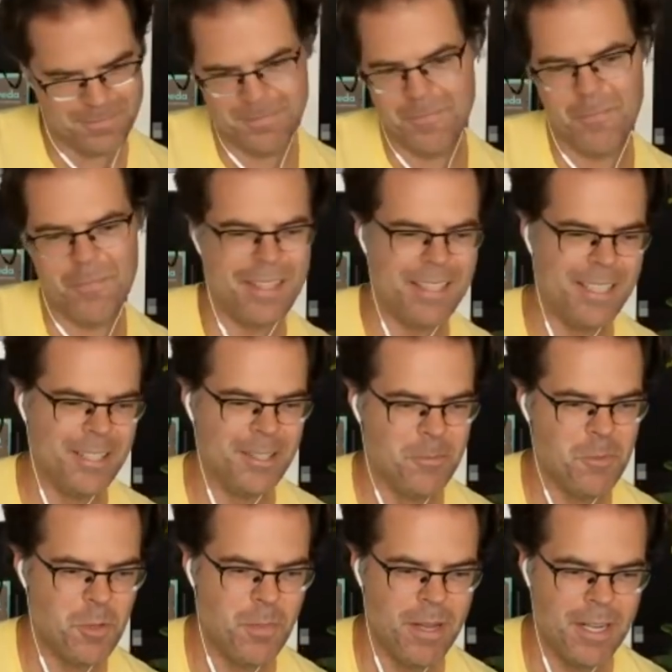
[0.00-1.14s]
you know
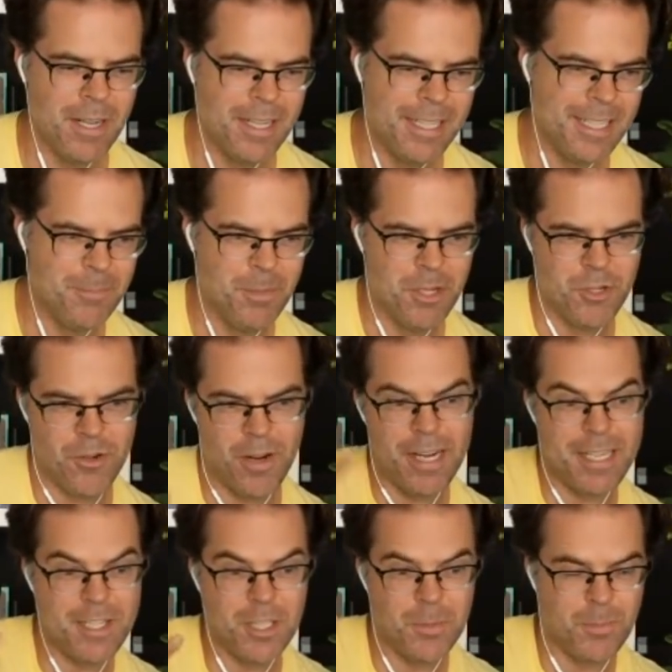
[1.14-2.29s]
spin on it but try to
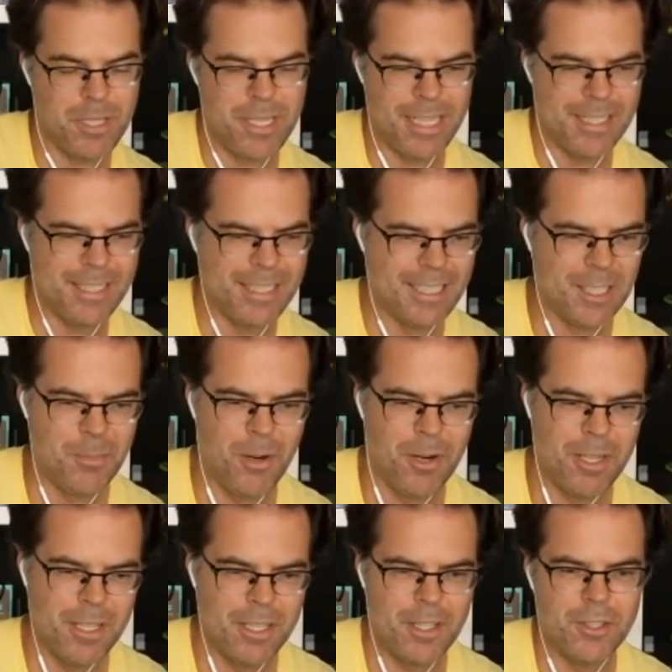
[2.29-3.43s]
still pretend like they're part
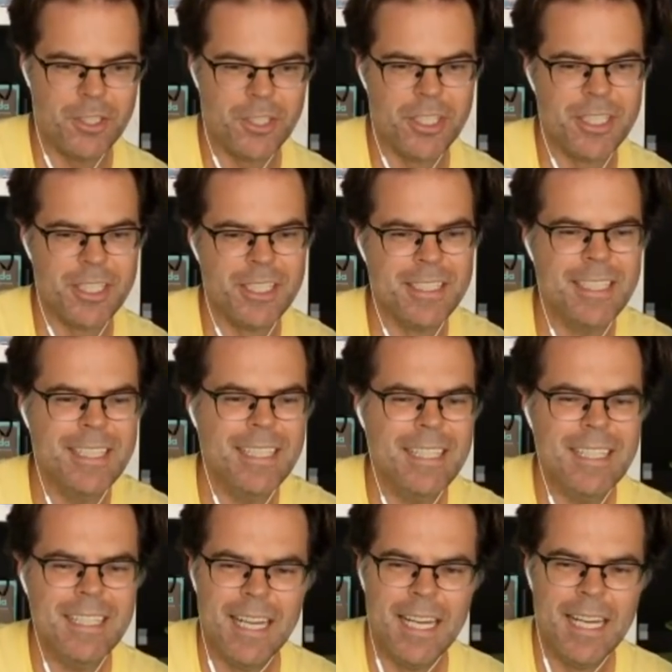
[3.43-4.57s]
of the culture
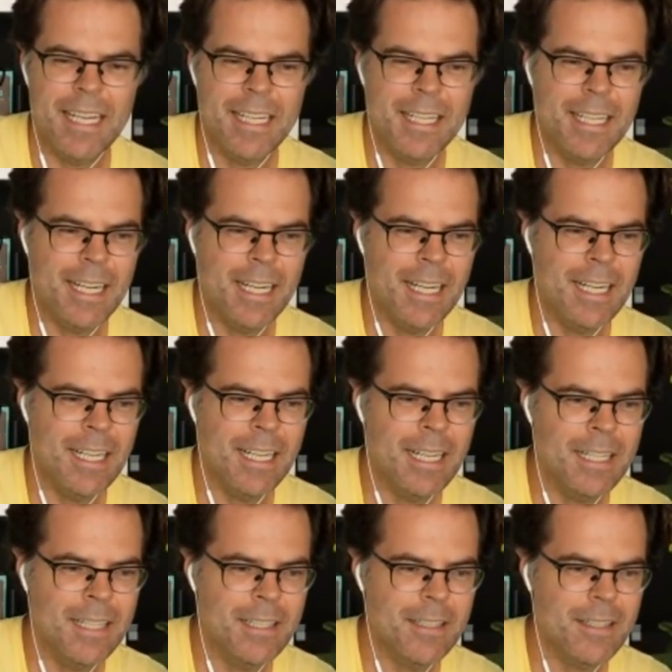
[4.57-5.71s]
and
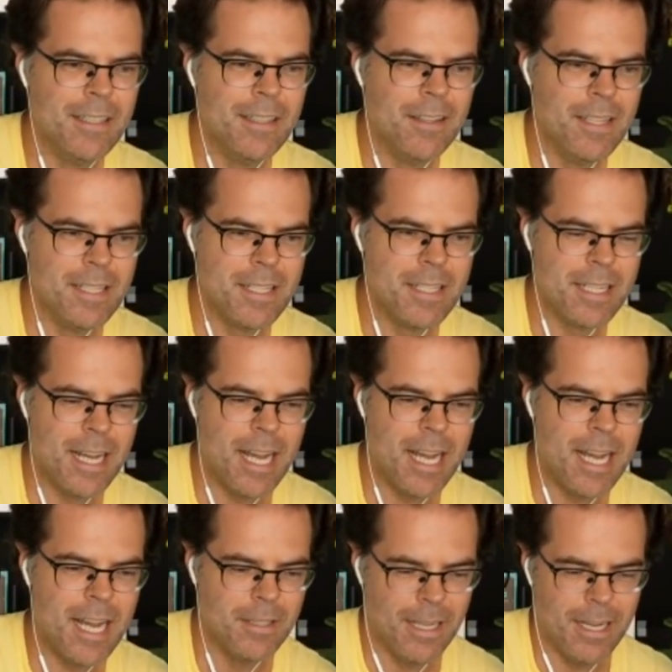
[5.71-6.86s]
uh, this guy
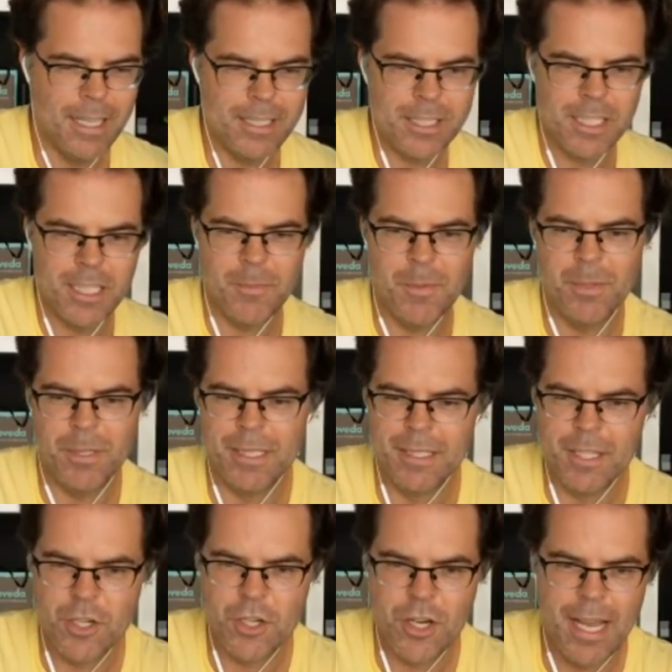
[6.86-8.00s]
wrote an actually let me put it in
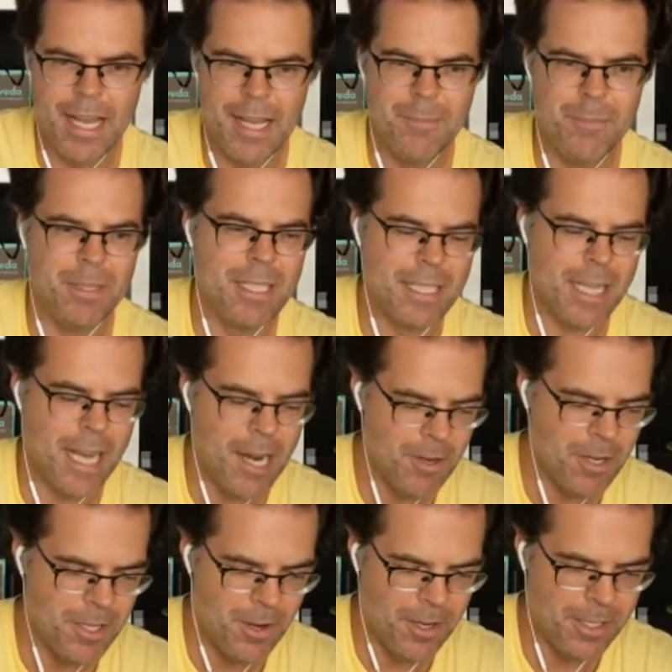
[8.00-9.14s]
the chat but this guy wrote
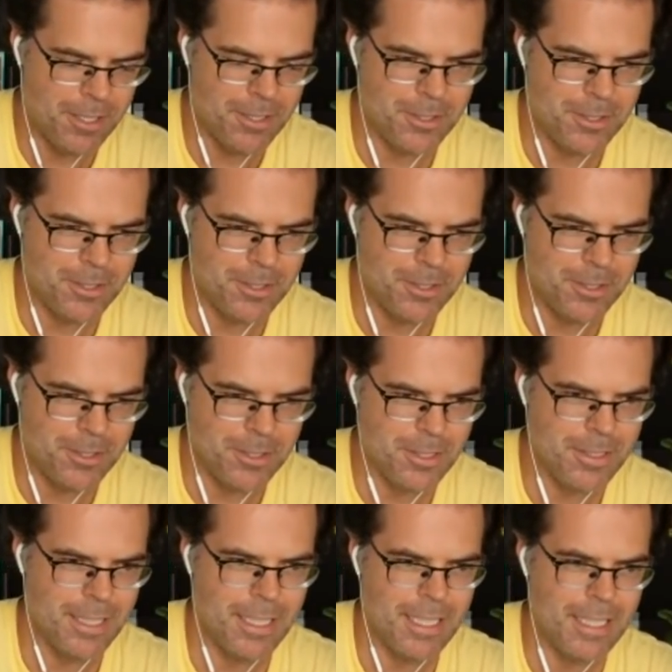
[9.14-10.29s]
an article
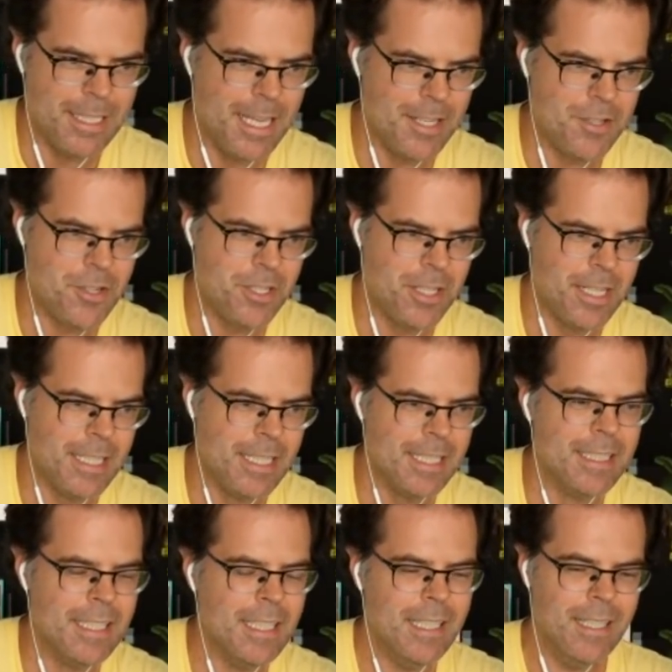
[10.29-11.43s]
uh, yesterday
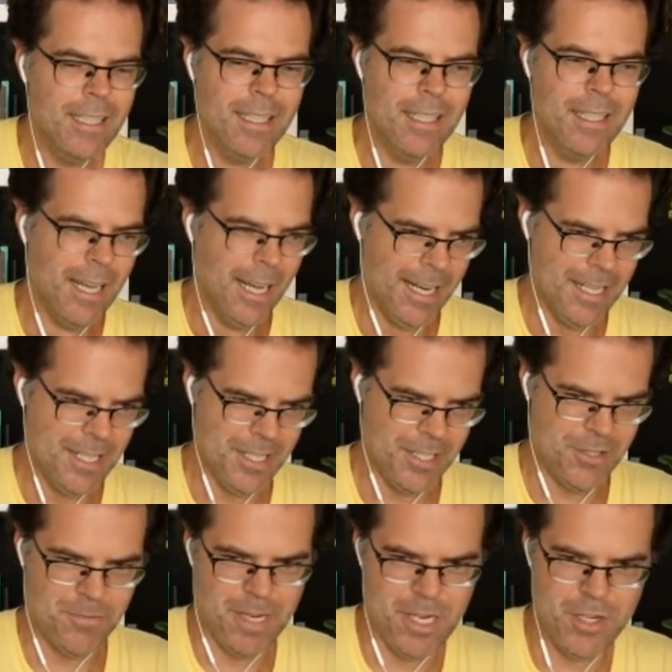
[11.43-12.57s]
and i just
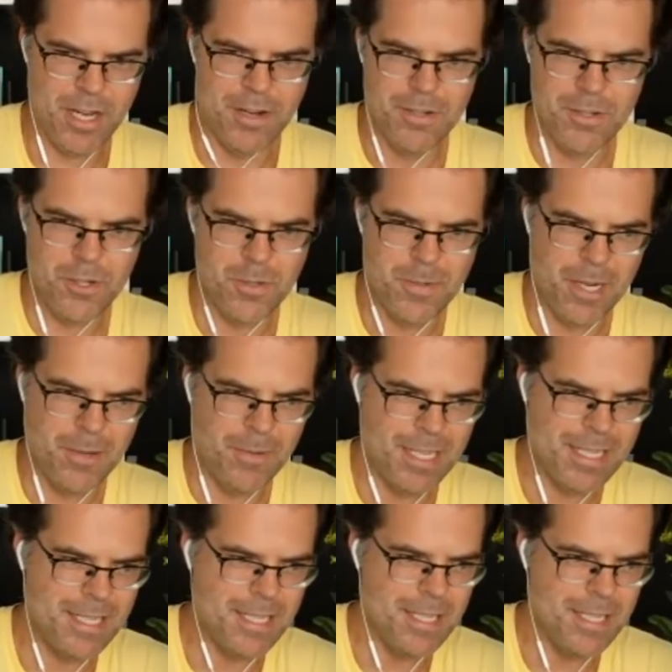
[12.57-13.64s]
reached out to him and i want to see if